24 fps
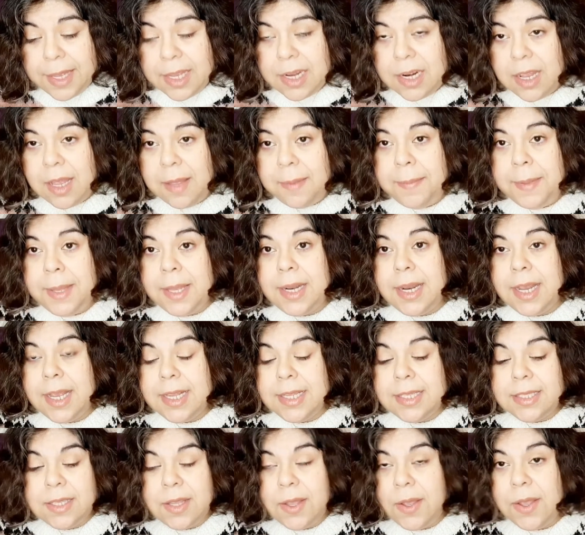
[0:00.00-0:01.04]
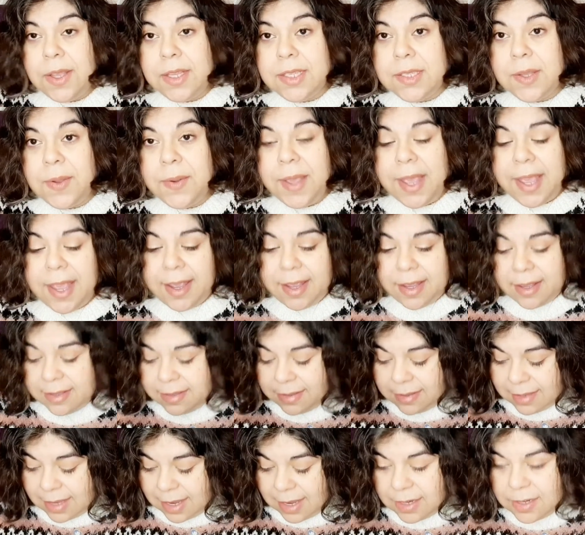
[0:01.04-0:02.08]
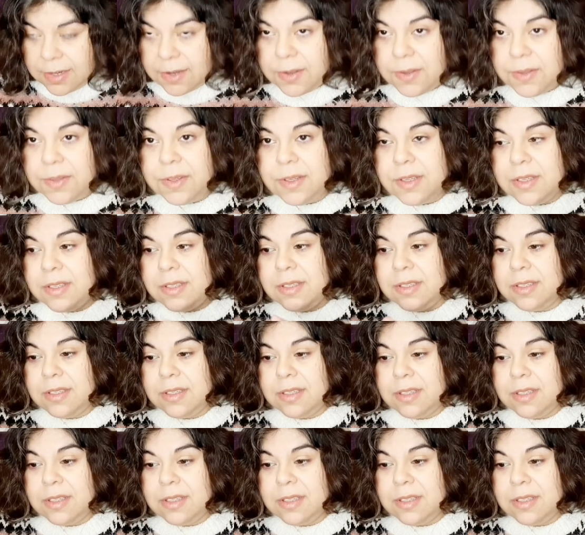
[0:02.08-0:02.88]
But I mean, it's okay. I don't